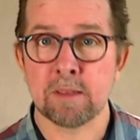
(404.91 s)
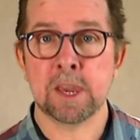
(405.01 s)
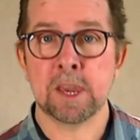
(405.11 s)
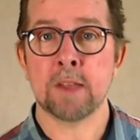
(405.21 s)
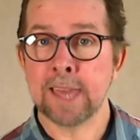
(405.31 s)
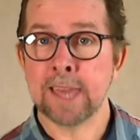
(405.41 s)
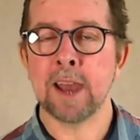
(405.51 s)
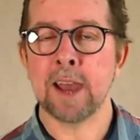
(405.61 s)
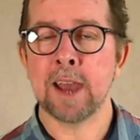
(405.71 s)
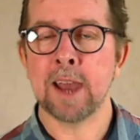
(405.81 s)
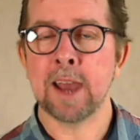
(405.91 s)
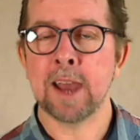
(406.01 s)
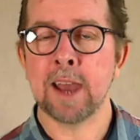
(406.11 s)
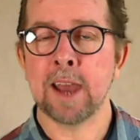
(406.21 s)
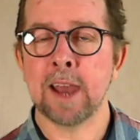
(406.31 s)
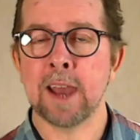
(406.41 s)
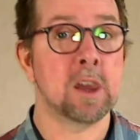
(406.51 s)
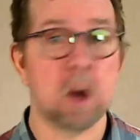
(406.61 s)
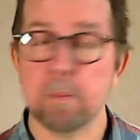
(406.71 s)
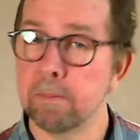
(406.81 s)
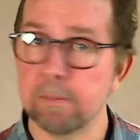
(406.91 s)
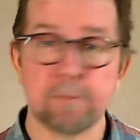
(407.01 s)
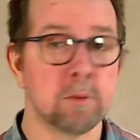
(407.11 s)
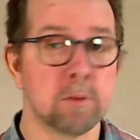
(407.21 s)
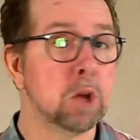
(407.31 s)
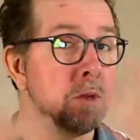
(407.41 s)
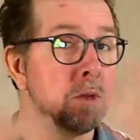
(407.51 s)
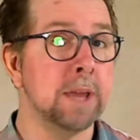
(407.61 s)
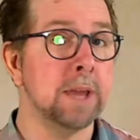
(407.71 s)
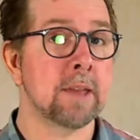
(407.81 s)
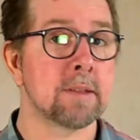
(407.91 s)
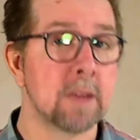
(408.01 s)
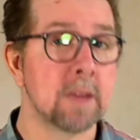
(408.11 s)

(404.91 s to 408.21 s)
Because again, ideas are free, they come from all over the place.